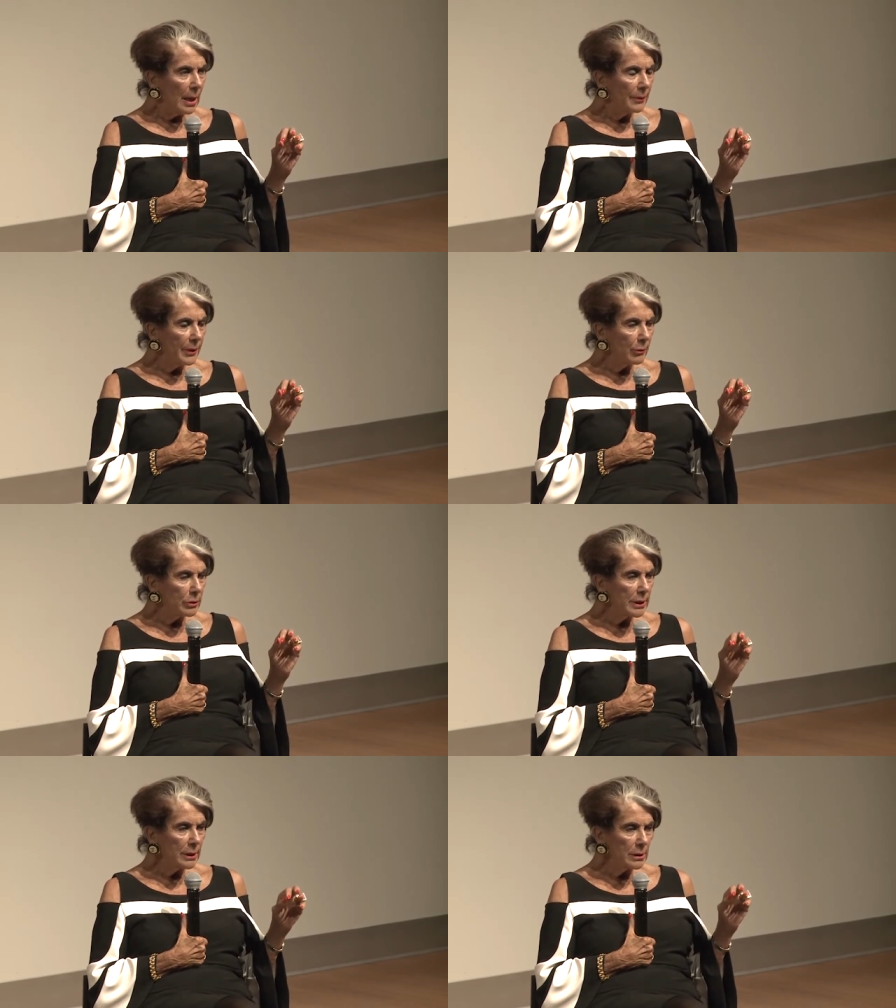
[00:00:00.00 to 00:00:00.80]
They were
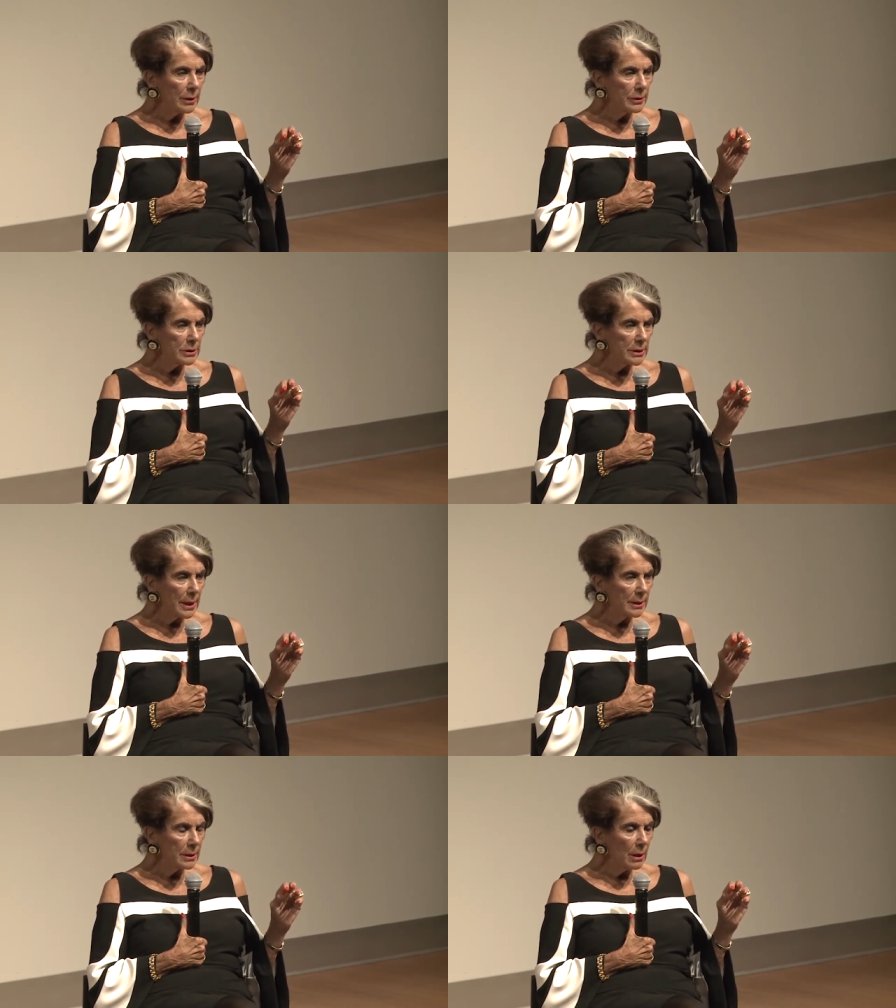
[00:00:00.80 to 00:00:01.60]
taken on the
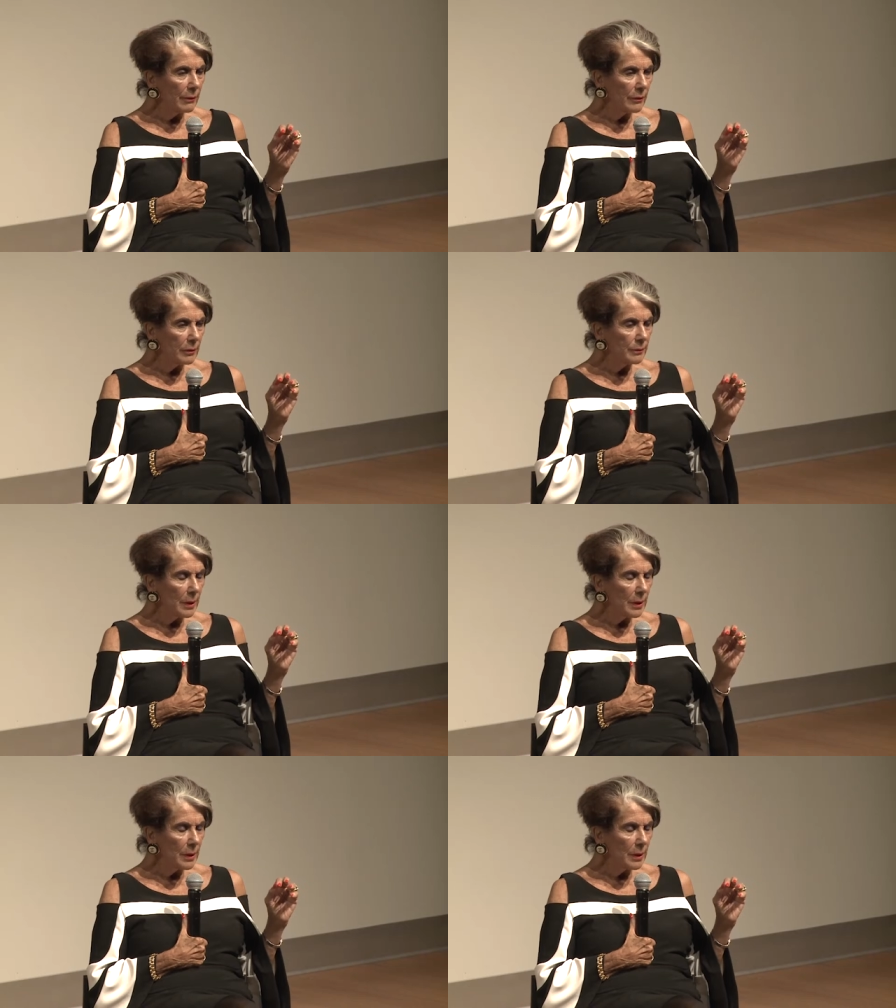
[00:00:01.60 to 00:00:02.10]
set of